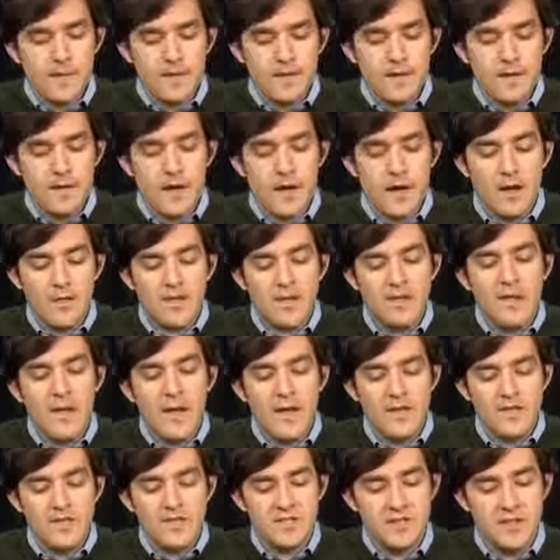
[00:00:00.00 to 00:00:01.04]
the
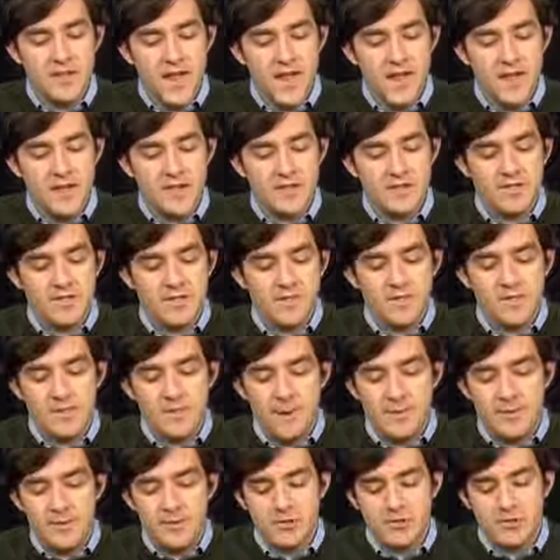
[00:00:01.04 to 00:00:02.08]
yeas and nays of the
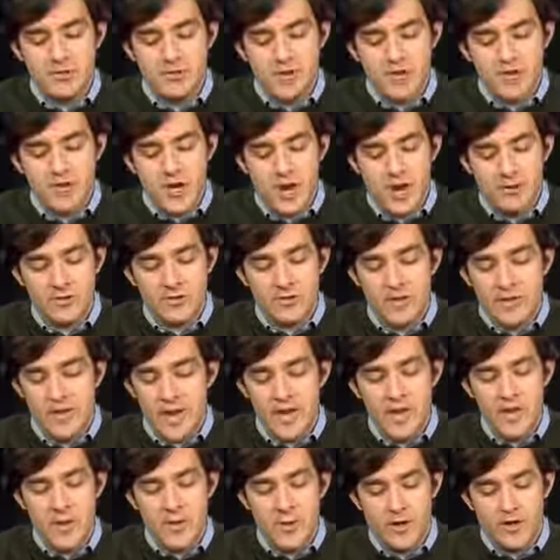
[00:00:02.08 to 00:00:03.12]
members of each House on
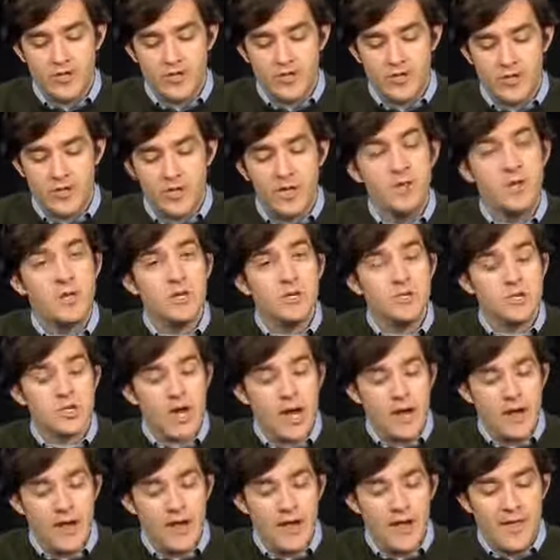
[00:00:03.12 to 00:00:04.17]
any question
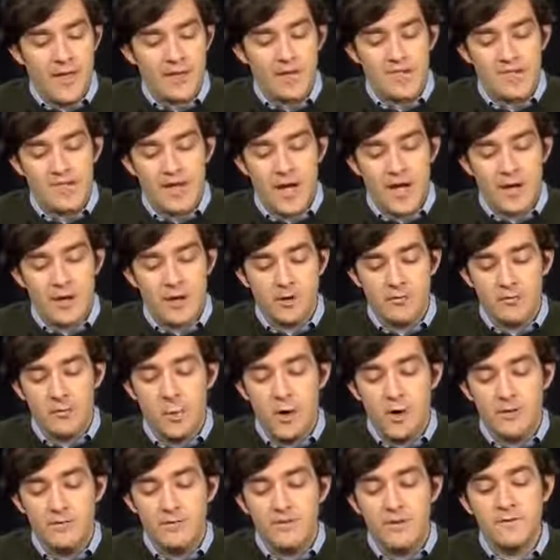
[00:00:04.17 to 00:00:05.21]
shall, at the desire of
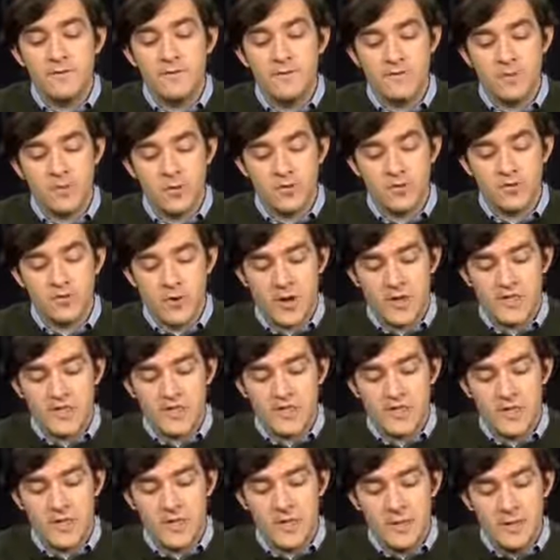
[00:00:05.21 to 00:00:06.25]
1/5 of those present,
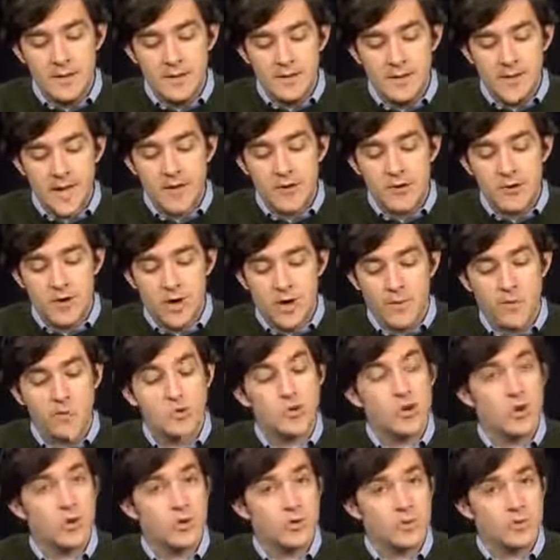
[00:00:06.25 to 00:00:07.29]
be entered on the
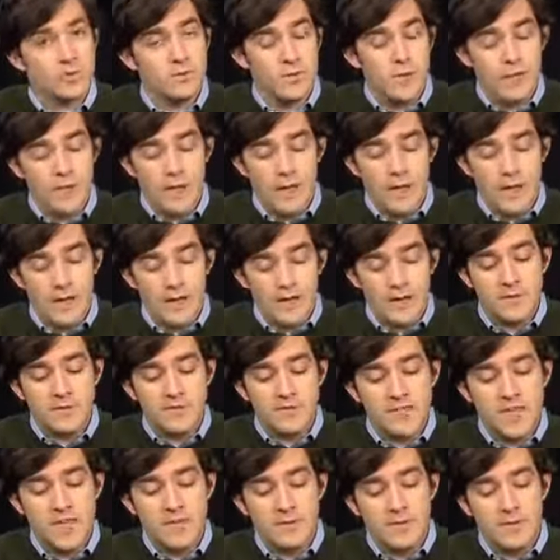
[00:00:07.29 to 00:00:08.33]
journal. And in the
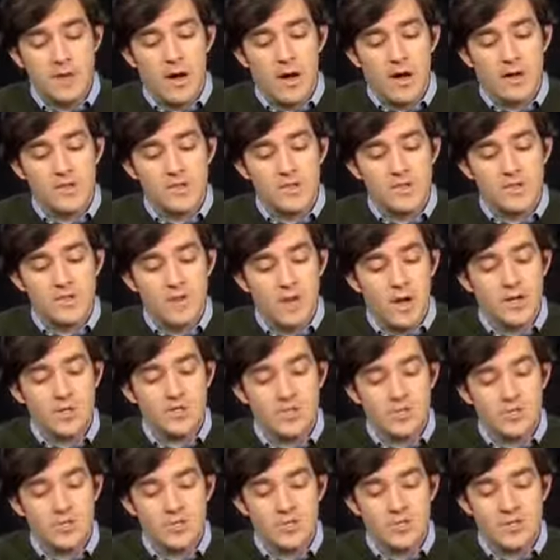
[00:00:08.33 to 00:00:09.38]
same clause, the
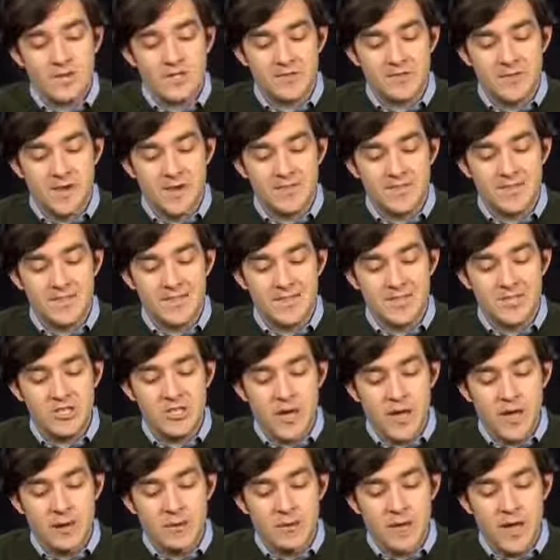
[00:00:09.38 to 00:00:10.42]
Constitution specifies that each
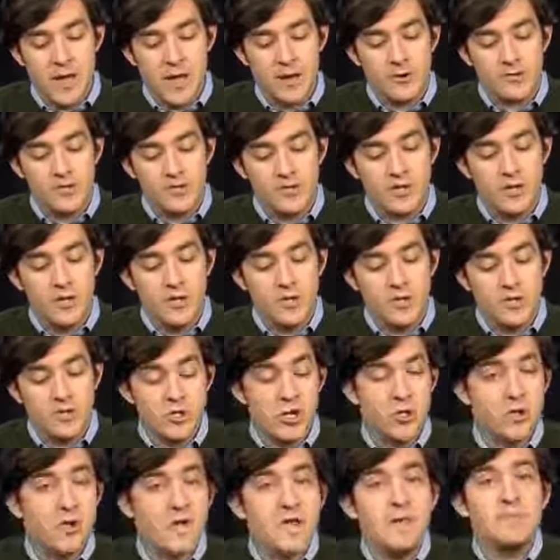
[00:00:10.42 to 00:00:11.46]
House
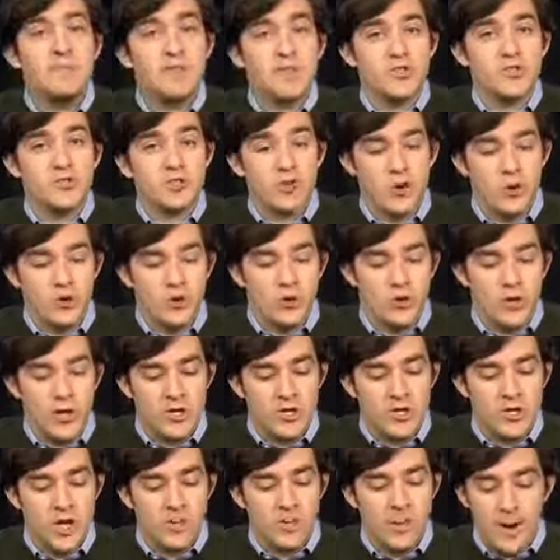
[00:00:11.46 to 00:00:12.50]
shall keep this journal and
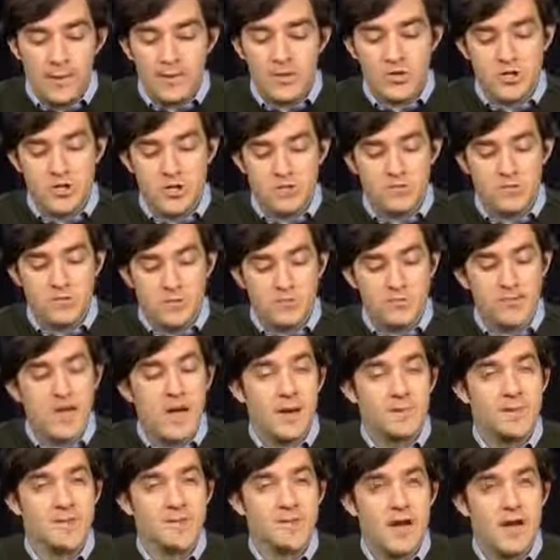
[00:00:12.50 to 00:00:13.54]
shall publish it from
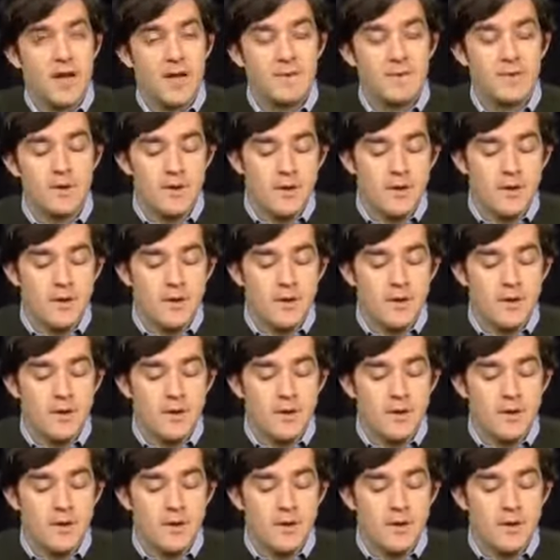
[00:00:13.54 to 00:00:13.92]
time to time.